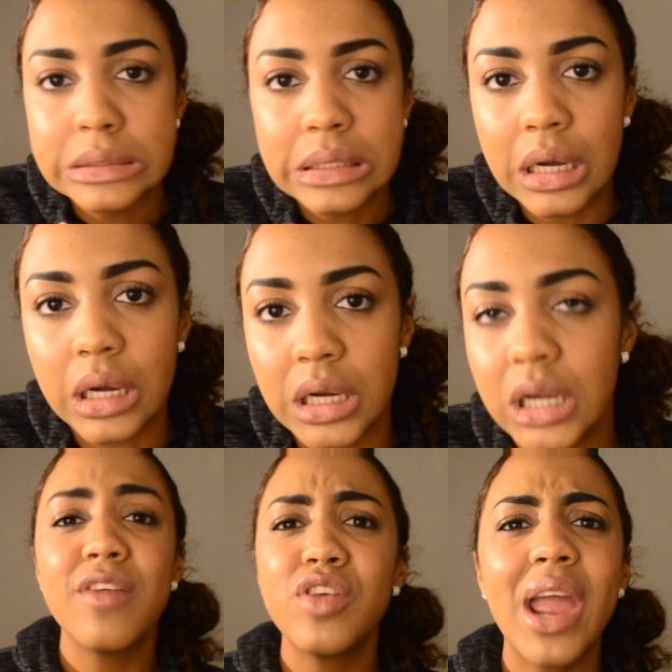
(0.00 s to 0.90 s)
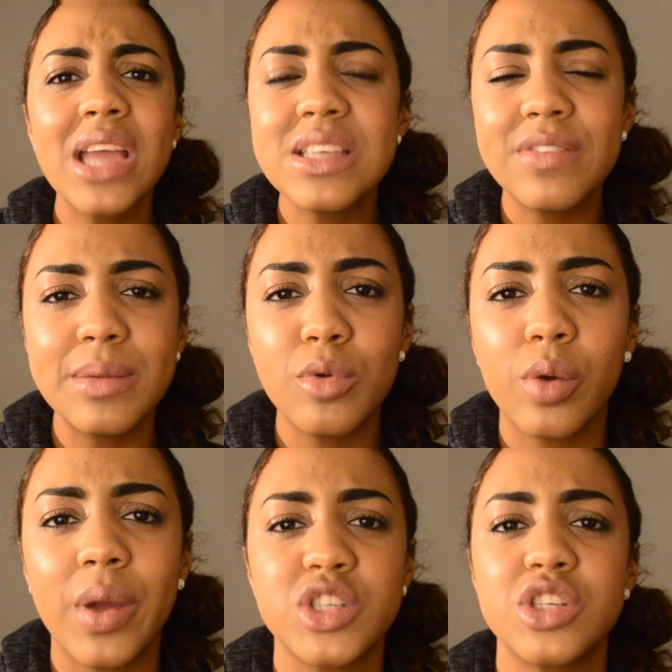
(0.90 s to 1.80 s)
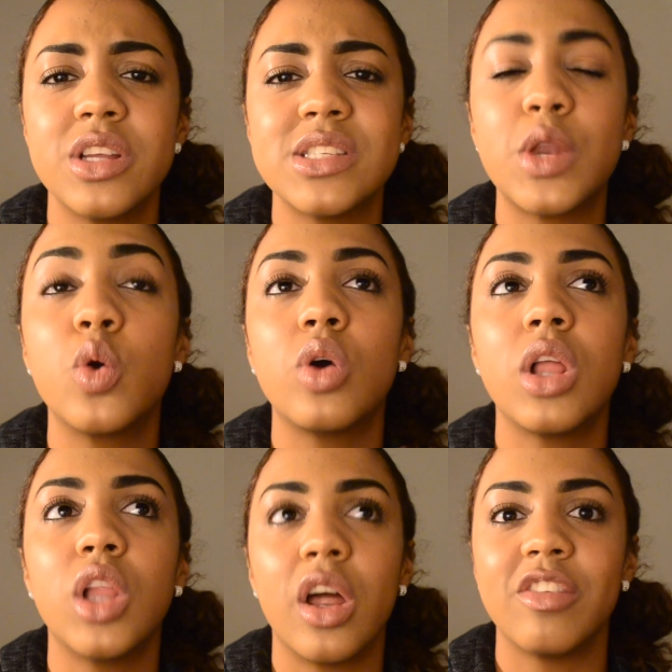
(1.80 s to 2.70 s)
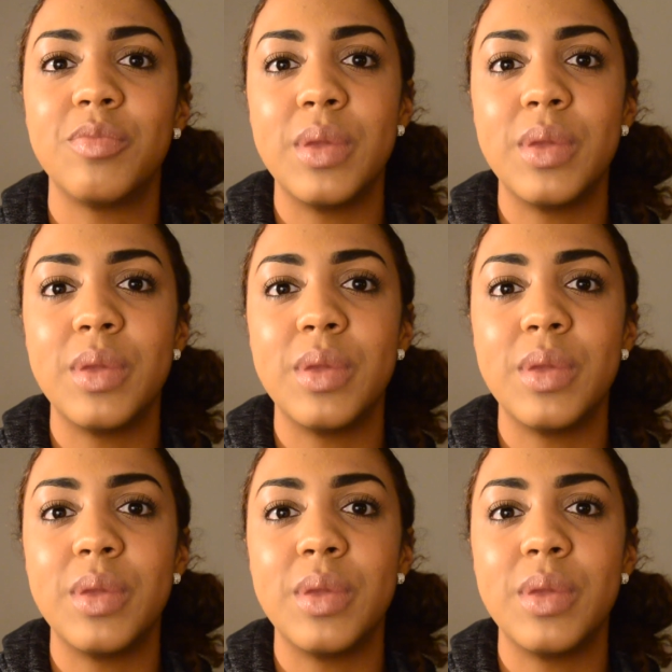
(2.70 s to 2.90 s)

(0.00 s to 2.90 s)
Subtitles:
if you guys have any more questions, I know a lot